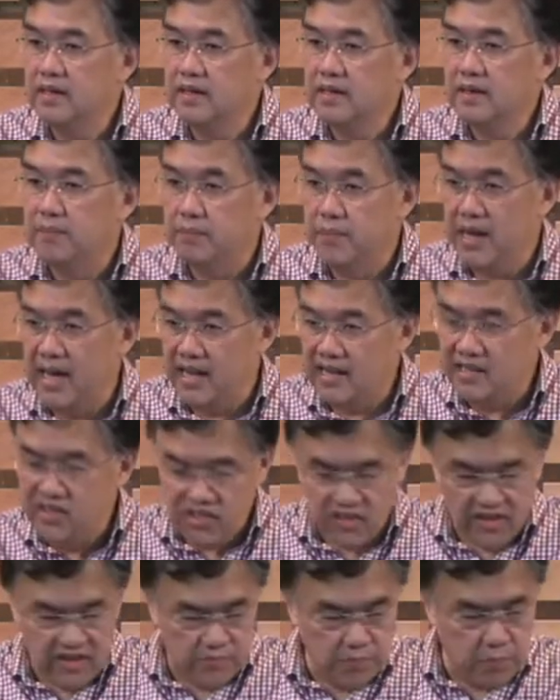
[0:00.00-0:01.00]

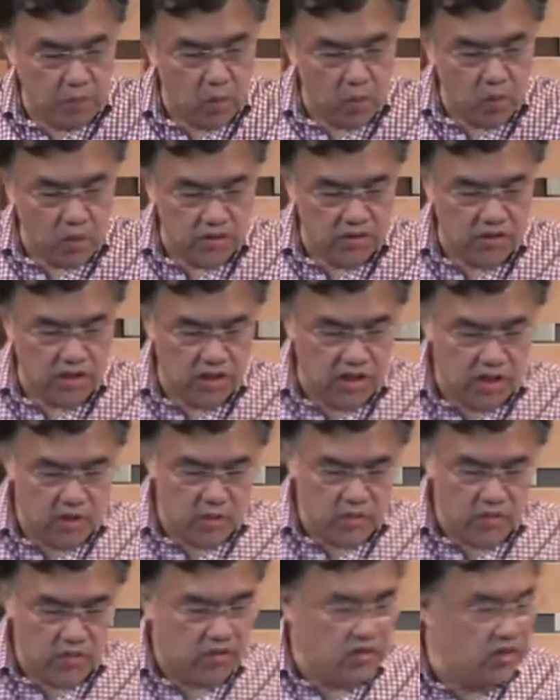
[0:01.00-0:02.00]
Malice, as Paul
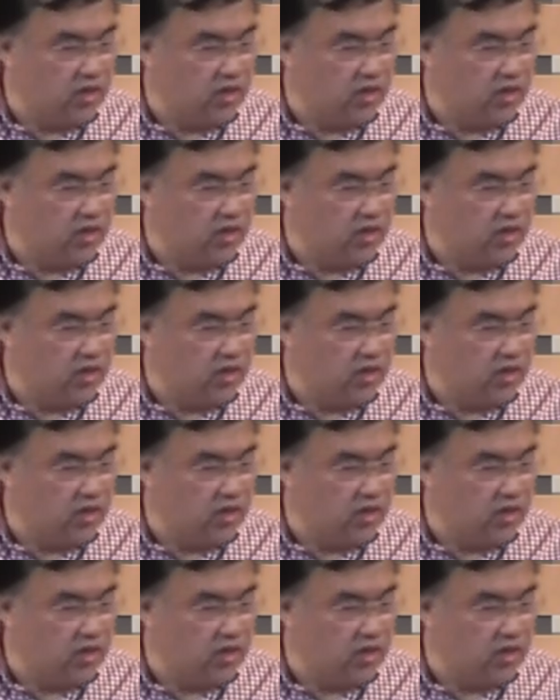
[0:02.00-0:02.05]
continues,